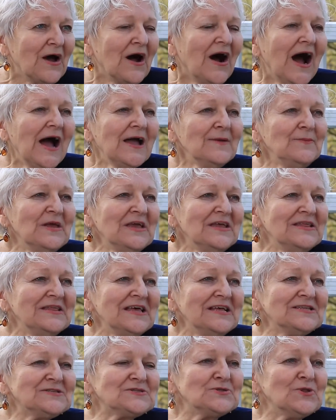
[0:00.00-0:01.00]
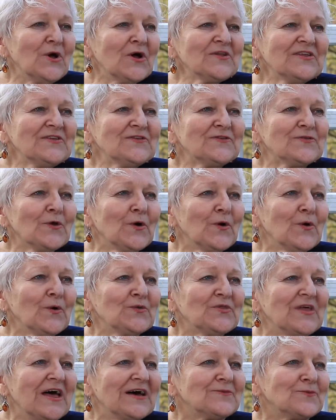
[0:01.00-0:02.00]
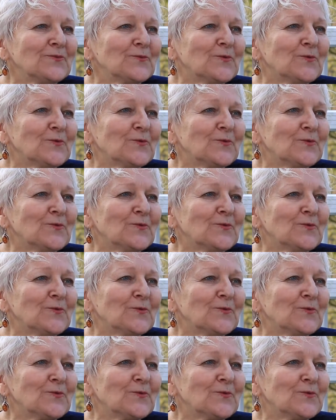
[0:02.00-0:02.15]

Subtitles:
I mean, it's not as though the